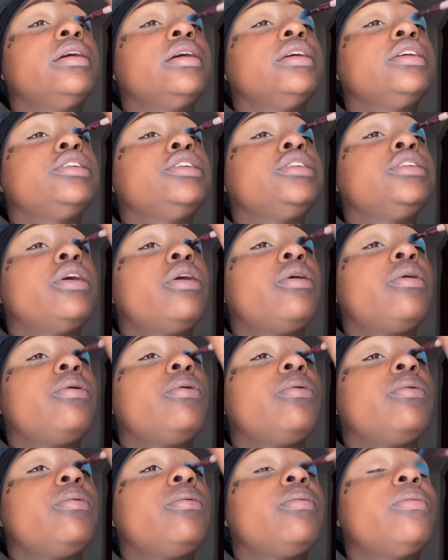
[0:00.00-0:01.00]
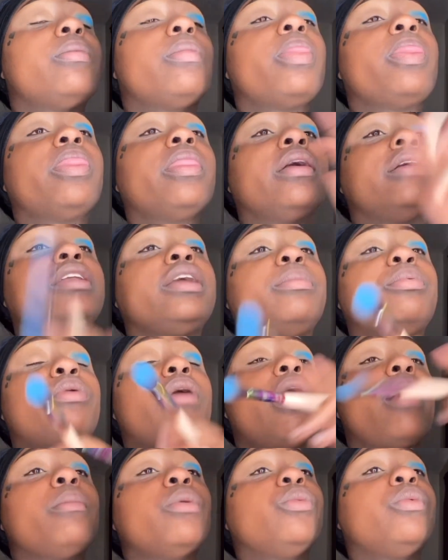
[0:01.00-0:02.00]
so the
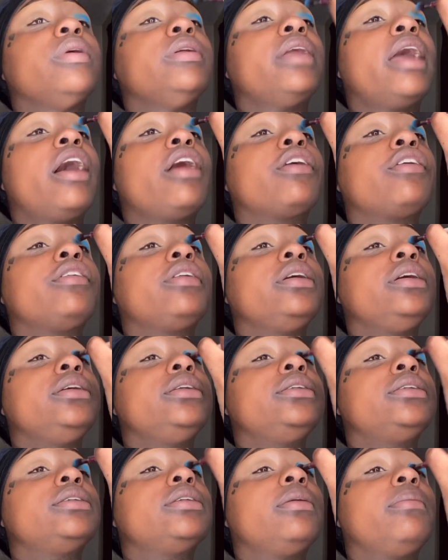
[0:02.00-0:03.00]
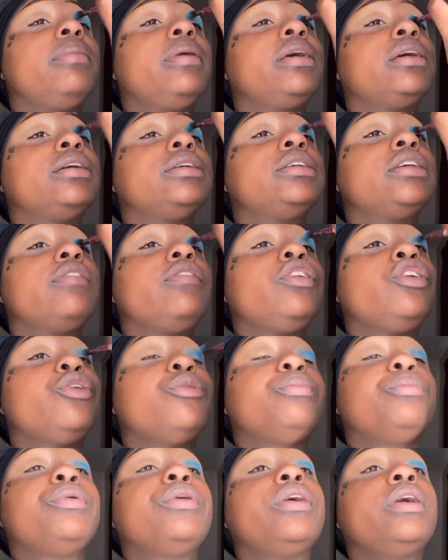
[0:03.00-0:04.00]
primer will not crease, because
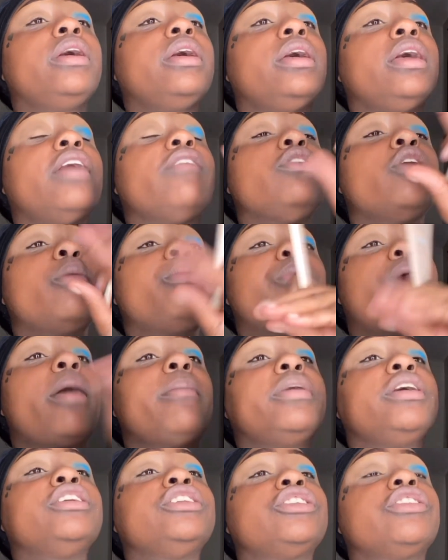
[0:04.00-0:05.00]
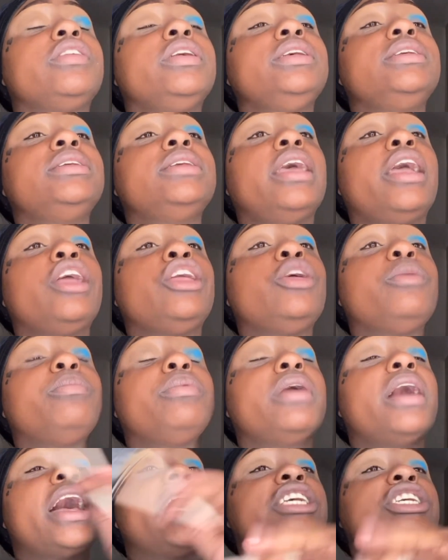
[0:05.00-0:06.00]
if your primer is creasing and you
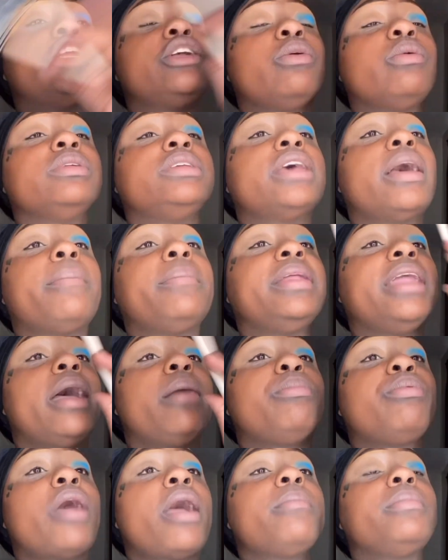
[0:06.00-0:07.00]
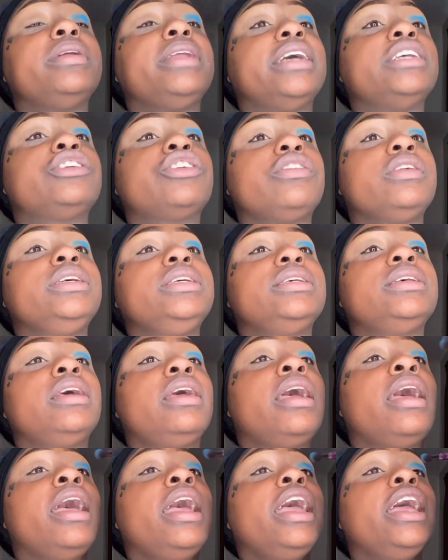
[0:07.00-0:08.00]
put eyeshadow on top of that primer that's
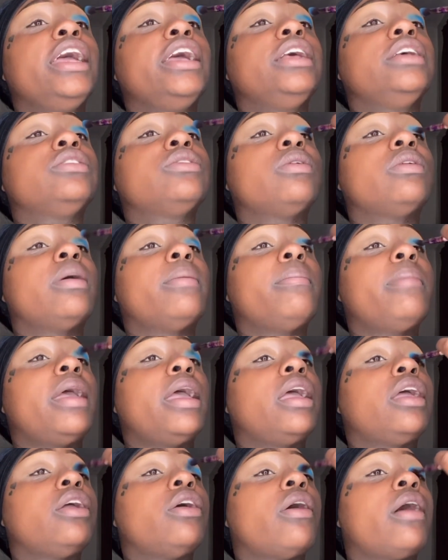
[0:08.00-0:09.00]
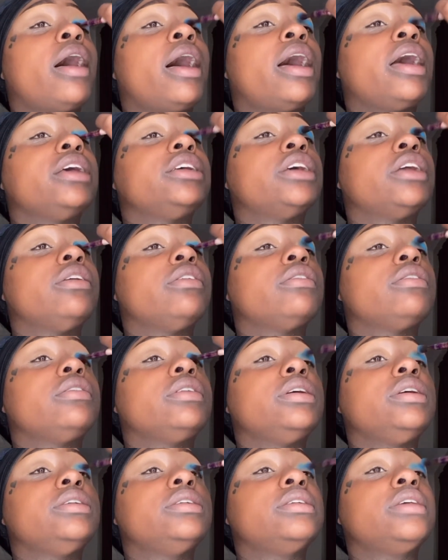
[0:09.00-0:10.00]
creasing, it's gonna make your eyeshadow
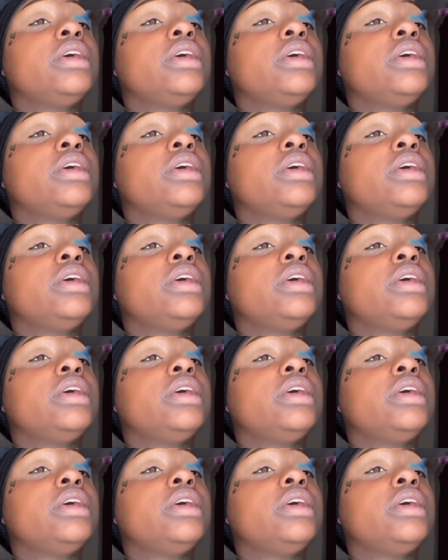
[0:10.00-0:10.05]
crease,